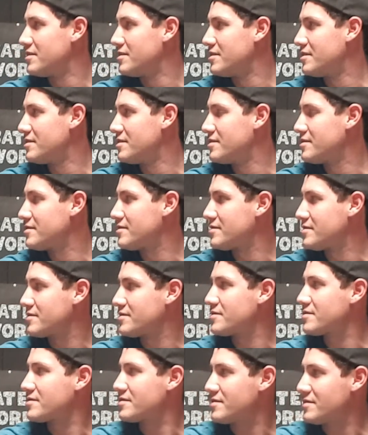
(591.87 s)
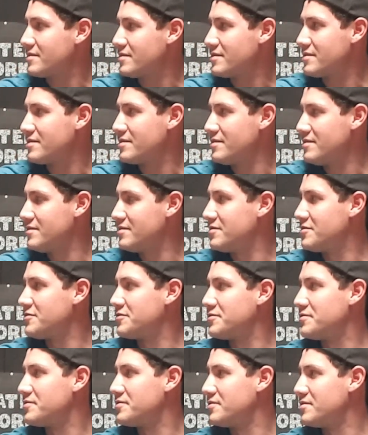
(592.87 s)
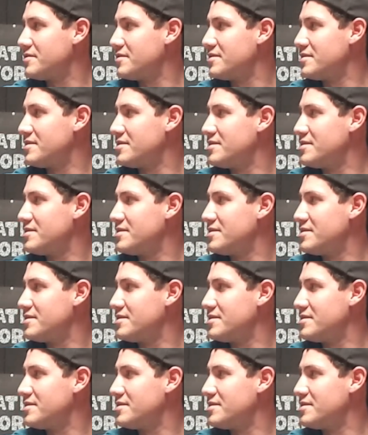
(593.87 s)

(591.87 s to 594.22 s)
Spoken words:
This person isn't speaking.